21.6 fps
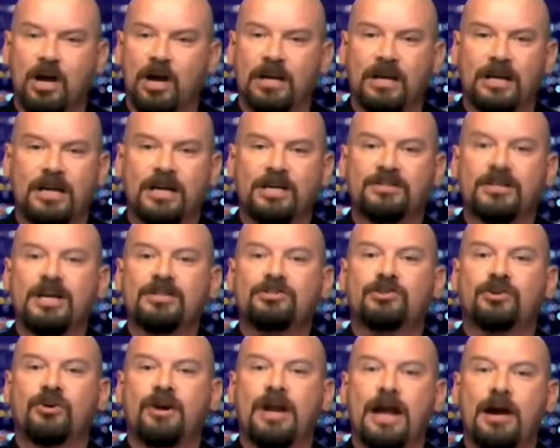all it is. It's
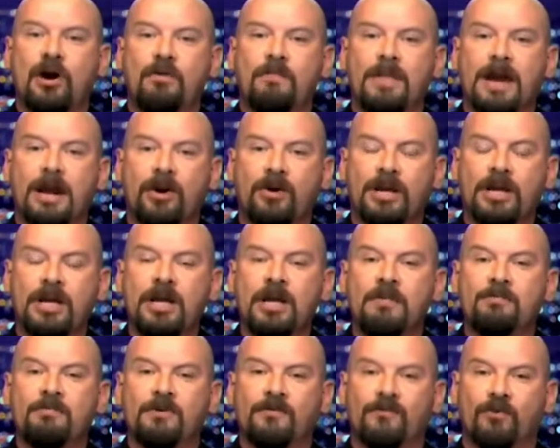her Hail Mary
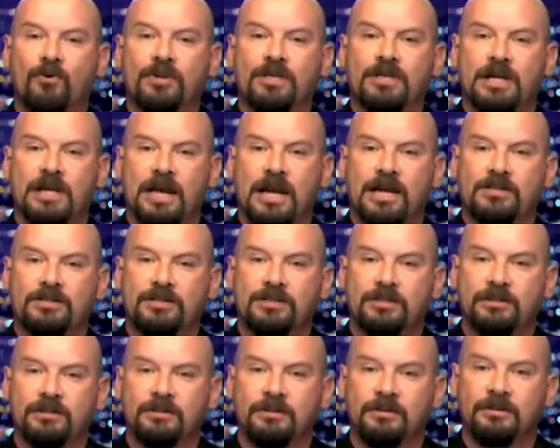before the election.